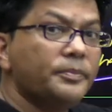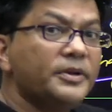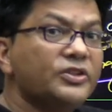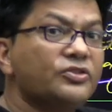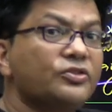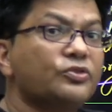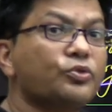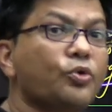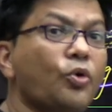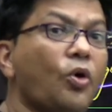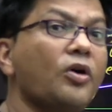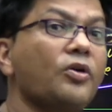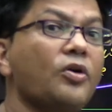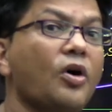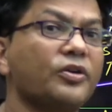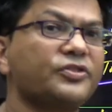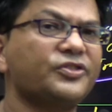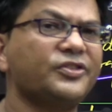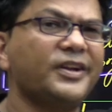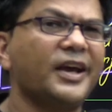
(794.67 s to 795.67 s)
means strong
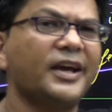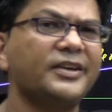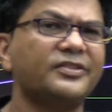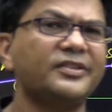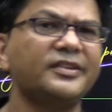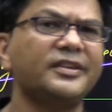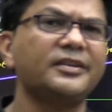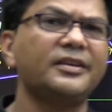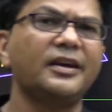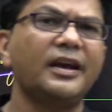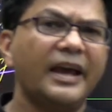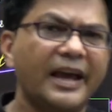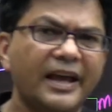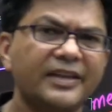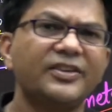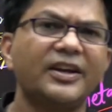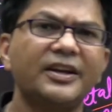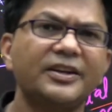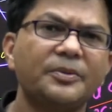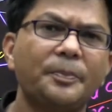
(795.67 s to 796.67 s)
oxidizing
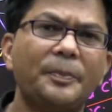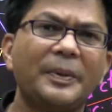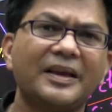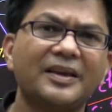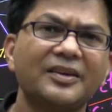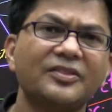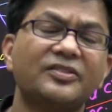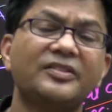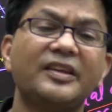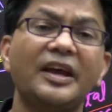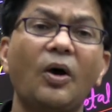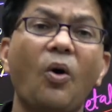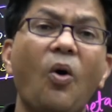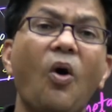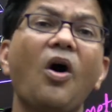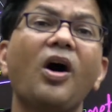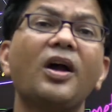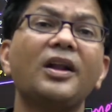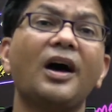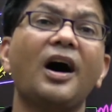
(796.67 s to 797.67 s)
agent, because they
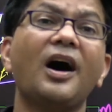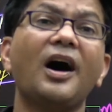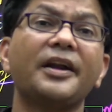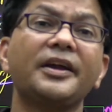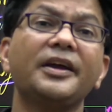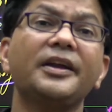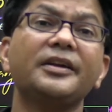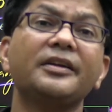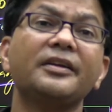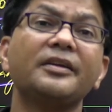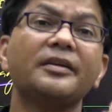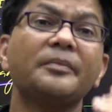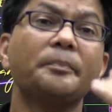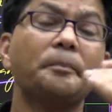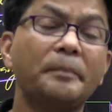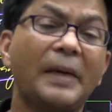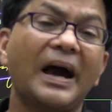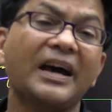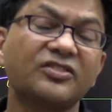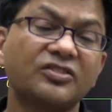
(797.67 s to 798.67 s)
all are in
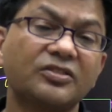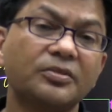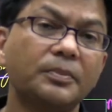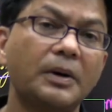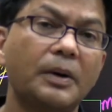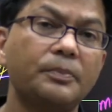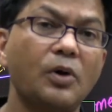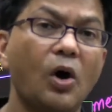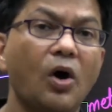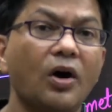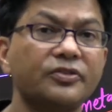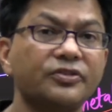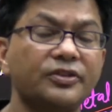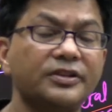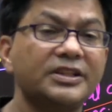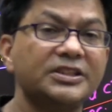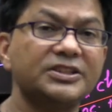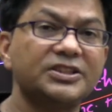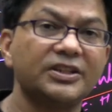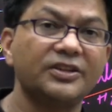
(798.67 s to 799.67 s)
maximum
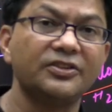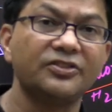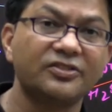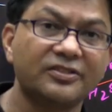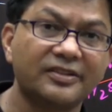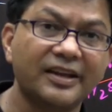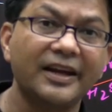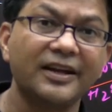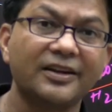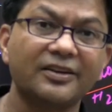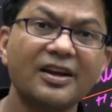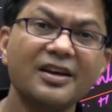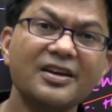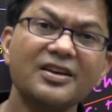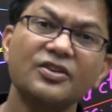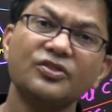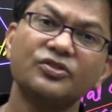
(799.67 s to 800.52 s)
oxidation state.